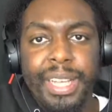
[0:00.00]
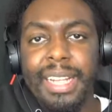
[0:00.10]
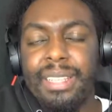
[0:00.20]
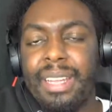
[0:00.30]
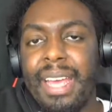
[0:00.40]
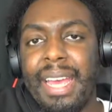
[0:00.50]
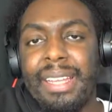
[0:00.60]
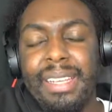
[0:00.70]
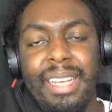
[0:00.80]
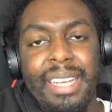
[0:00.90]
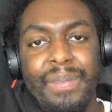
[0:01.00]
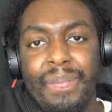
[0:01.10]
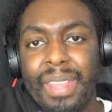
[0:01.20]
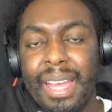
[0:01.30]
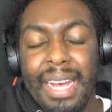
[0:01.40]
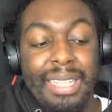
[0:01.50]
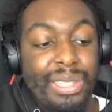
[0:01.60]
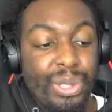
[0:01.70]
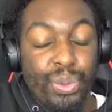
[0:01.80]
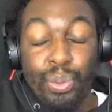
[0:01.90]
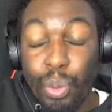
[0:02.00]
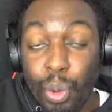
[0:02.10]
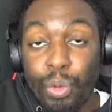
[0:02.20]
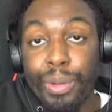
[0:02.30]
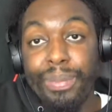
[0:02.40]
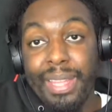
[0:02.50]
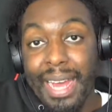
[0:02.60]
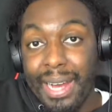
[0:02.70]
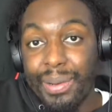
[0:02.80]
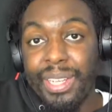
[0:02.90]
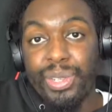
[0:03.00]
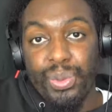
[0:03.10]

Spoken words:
and to the head, and he just wore him down.